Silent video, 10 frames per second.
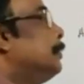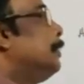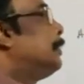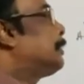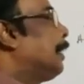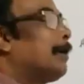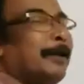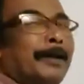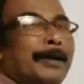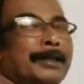is
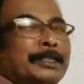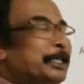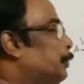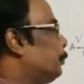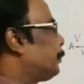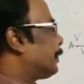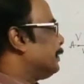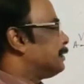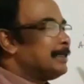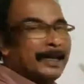at zero
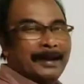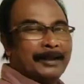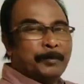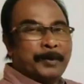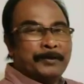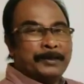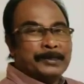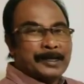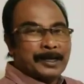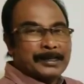potential. The previous
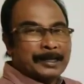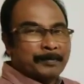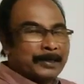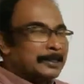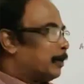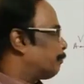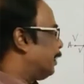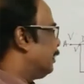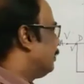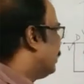concept is applied.